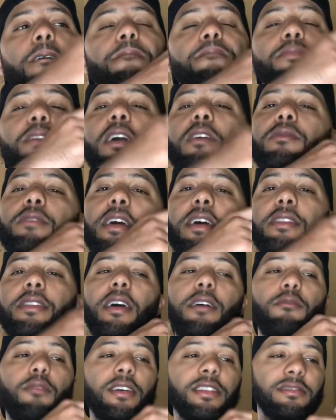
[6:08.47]
that, that
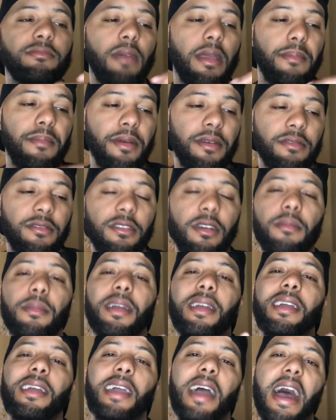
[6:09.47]
that resume building up.
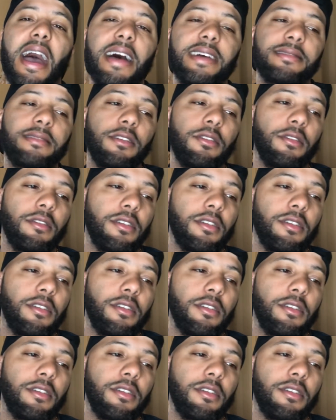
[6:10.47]
And guys that are